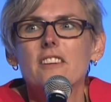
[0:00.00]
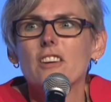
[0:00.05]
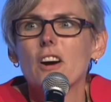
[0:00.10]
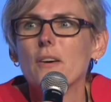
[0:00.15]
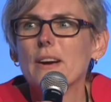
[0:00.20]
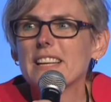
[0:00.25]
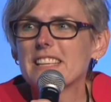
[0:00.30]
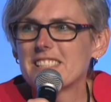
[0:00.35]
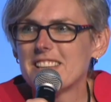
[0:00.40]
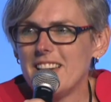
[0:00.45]

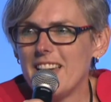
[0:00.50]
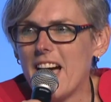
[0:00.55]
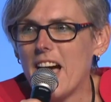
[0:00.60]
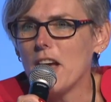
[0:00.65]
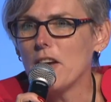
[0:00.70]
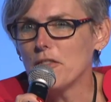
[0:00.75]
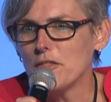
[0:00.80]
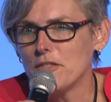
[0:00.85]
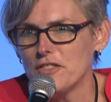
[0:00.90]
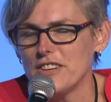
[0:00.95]
So it's
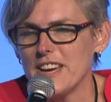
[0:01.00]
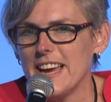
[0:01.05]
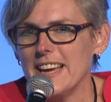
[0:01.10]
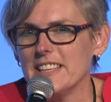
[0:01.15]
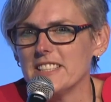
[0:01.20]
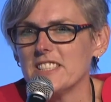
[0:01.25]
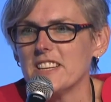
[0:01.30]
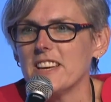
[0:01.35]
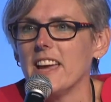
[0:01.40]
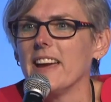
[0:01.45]

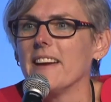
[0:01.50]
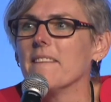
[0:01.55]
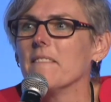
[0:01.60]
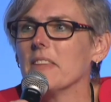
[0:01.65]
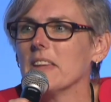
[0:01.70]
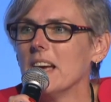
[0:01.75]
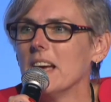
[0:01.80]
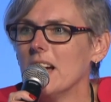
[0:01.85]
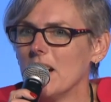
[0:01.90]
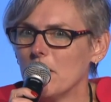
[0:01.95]
life-changing
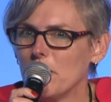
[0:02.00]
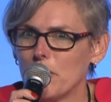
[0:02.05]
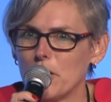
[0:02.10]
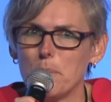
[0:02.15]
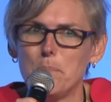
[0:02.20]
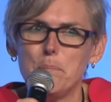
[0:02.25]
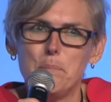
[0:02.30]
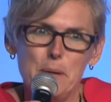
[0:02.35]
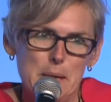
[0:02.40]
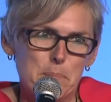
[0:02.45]
for
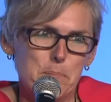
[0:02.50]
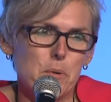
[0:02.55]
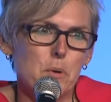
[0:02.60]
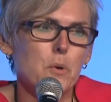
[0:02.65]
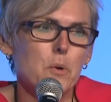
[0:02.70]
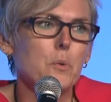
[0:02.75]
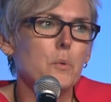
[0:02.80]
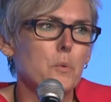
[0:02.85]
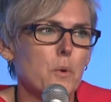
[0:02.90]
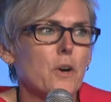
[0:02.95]
the
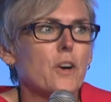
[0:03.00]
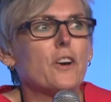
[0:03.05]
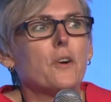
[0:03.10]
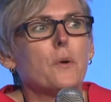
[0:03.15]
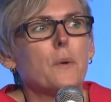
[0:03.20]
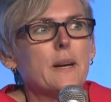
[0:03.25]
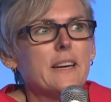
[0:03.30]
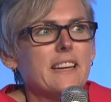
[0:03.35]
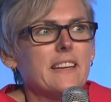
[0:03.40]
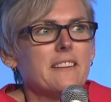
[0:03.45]
people who
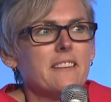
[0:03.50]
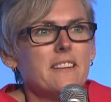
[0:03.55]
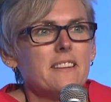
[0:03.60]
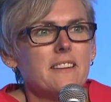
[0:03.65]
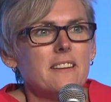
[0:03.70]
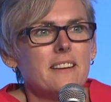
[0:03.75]
work with it.